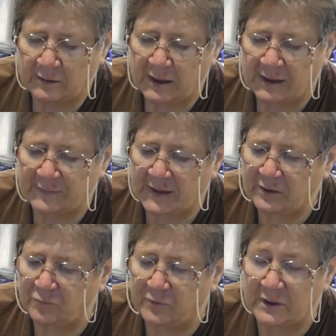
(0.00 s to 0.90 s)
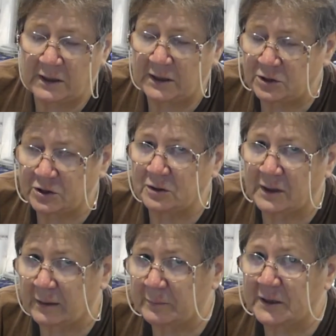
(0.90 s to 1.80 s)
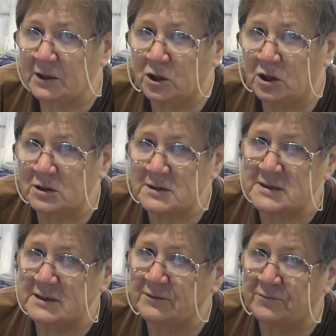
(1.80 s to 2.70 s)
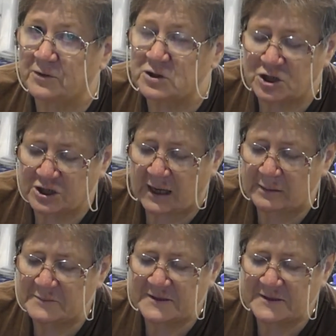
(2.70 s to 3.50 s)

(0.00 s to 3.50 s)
and they really do come in lots of different shapes,